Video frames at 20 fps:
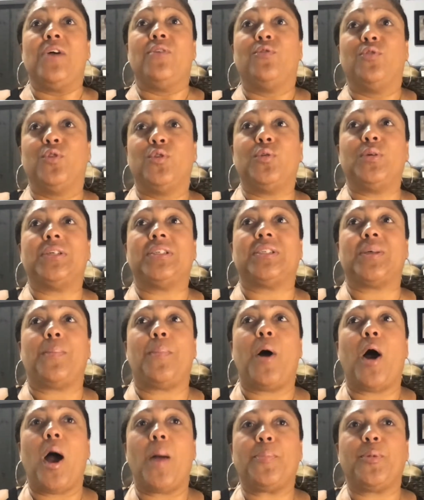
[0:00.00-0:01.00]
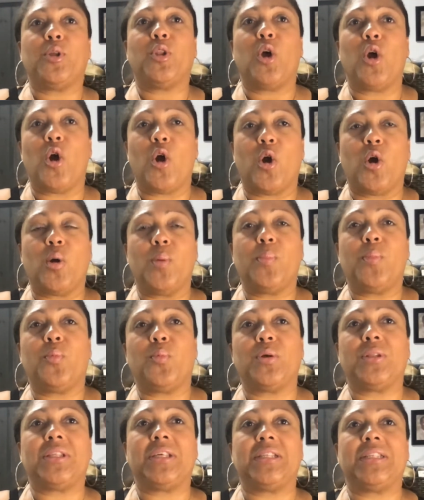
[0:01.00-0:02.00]
Rue is a popular herb
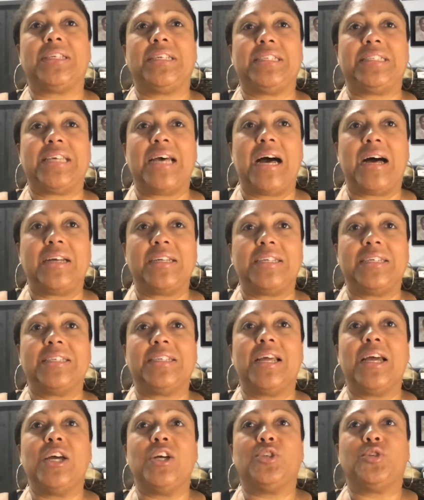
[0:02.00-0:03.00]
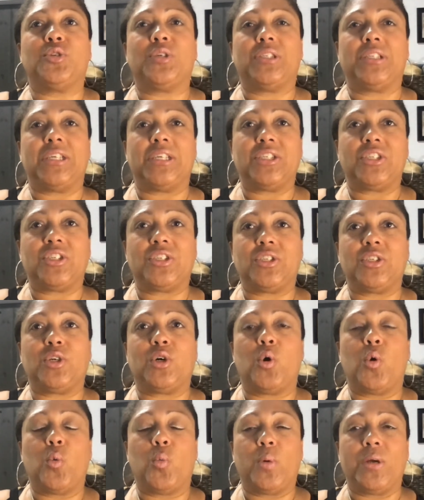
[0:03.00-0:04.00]
within the Italian
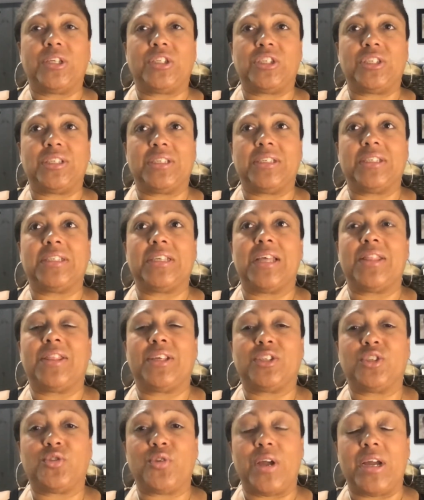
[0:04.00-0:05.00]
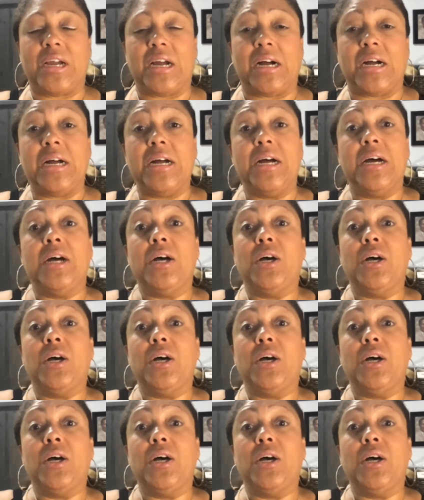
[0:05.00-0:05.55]
traditional, which is the strega.